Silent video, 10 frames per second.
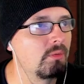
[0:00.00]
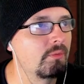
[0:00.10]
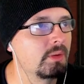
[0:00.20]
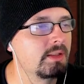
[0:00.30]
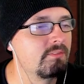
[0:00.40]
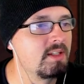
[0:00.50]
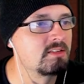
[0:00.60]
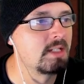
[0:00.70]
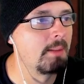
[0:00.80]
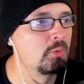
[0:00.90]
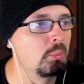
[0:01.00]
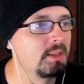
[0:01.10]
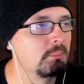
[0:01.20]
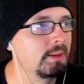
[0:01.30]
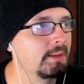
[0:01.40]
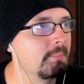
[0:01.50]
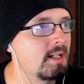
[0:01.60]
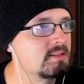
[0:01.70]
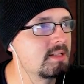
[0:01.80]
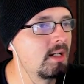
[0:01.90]
3 of these tabs will be completely
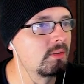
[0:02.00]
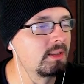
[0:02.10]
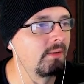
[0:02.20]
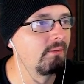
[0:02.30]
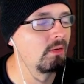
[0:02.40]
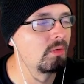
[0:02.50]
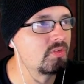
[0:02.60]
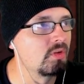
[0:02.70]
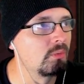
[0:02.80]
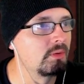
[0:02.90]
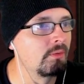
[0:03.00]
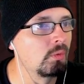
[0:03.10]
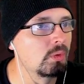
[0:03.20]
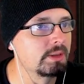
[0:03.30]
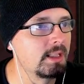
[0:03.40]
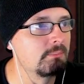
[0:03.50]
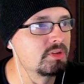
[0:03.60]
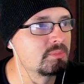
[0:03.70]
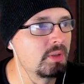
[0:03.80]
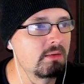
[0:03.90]
maxed out. And then also in the core tab,
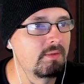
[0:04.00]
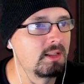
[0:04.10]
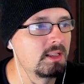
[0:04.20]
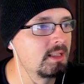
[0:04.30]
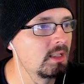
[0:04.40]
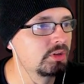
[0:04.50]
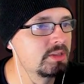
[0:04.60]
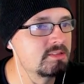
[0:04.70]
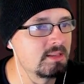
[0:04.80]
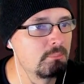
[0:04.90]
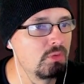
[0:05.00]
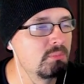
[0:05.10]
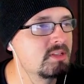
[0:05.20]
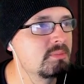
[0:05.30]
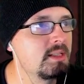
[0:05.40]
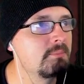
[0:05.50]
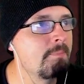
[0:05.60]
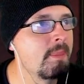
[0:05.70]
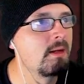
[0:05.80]
just put everything into intelligence and movement speed.